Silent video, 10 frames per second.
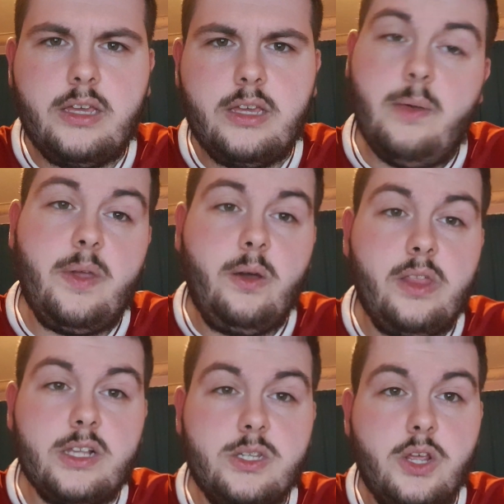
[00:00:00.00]
Oh, there we go.
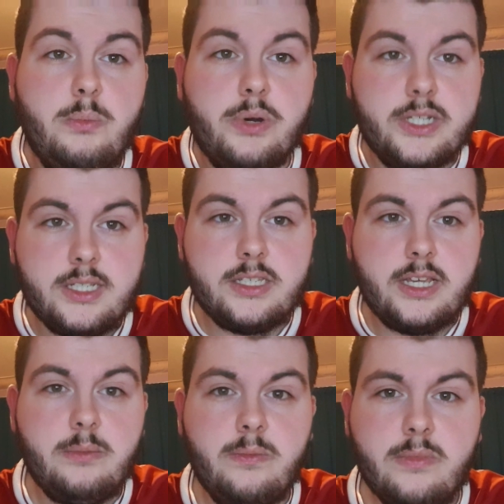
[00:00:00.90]
That's Nerd Boy's
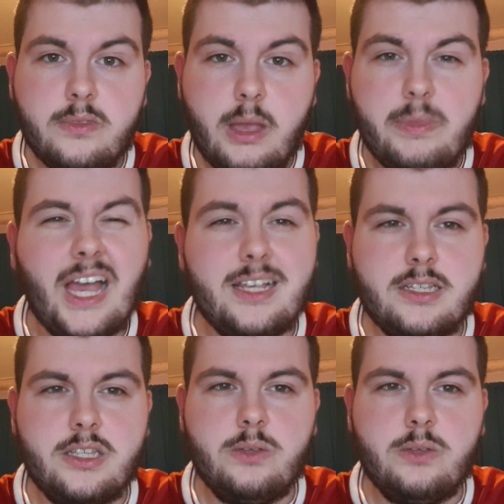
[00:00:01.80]
team. I'm guessing